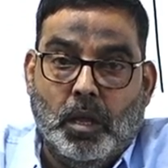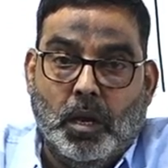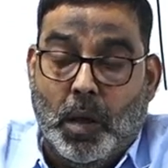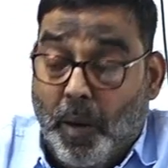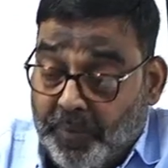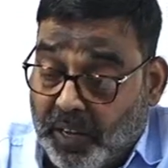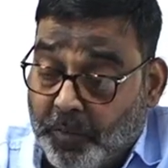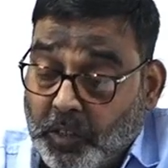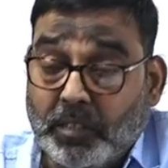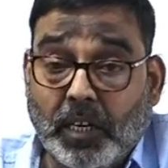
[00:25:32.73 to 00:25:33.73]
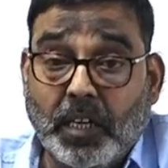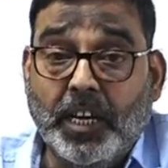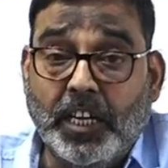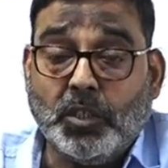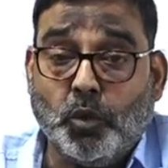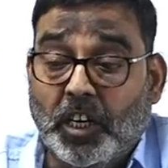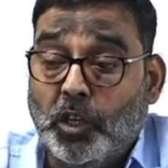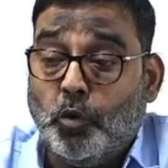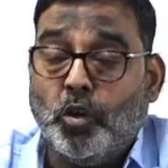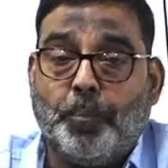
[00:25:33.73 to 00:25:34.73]
Now I am giving the certain hints so that
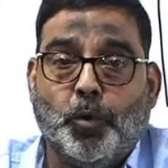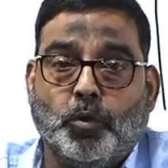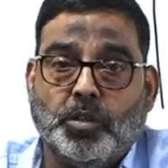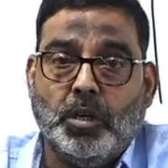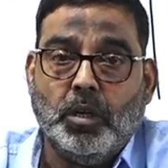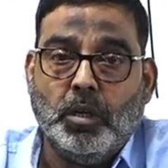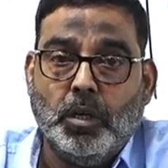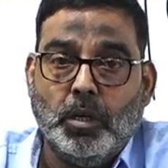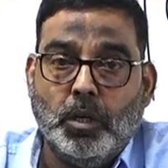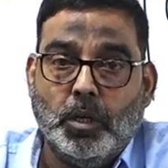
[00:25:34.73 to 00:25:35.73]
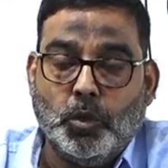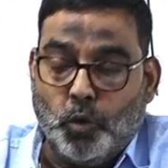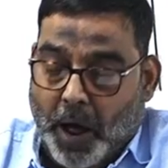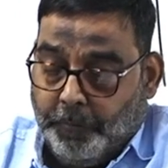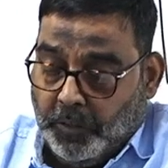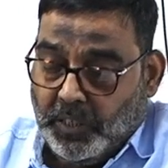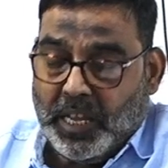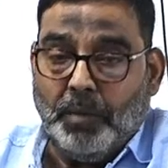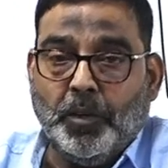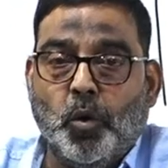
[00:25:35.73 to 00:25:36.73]
you could approach. So after this
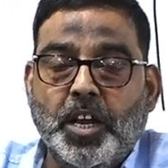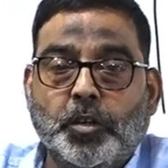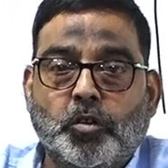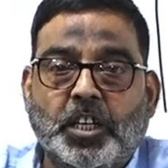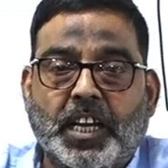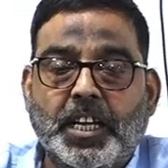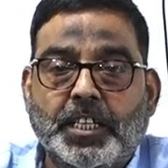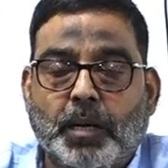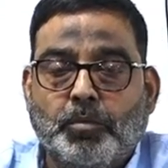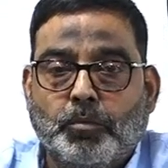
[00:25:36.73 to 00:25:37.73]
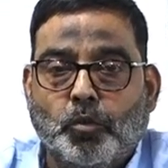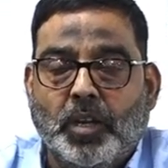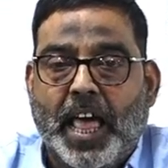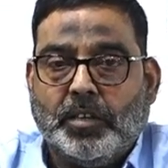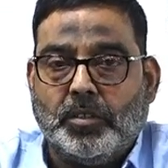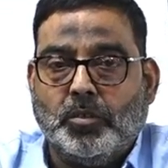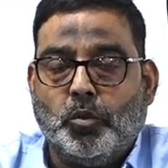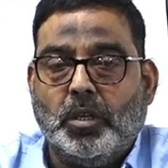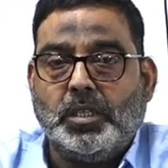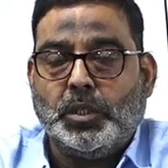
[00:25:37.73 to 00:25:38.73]
I will be going into detail in terms of social action,
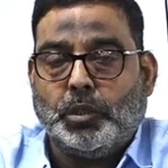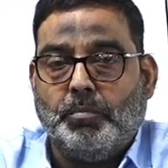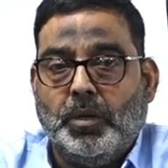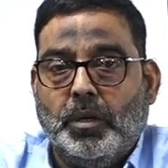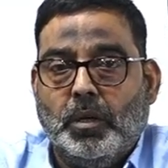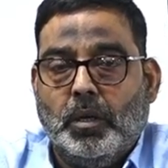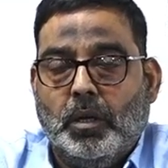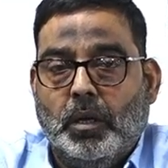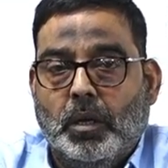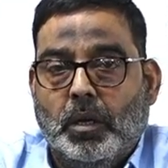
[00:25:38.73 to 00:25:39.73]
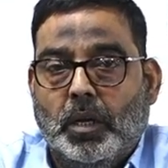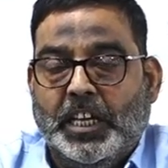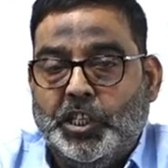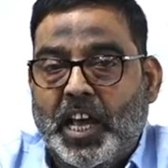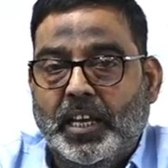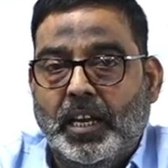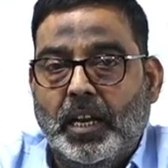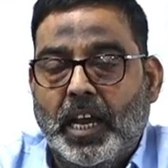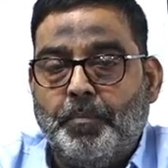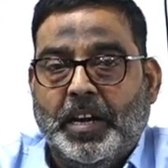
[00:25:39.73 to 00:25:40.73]
social system,
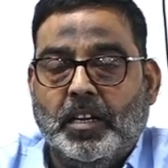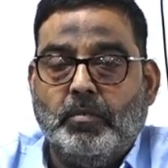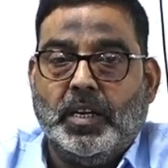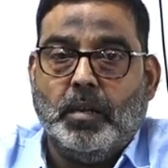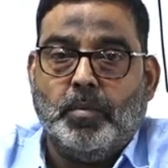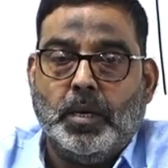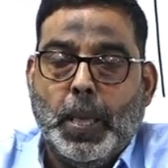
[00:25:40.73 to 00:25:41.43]
AGIL and pattern variable.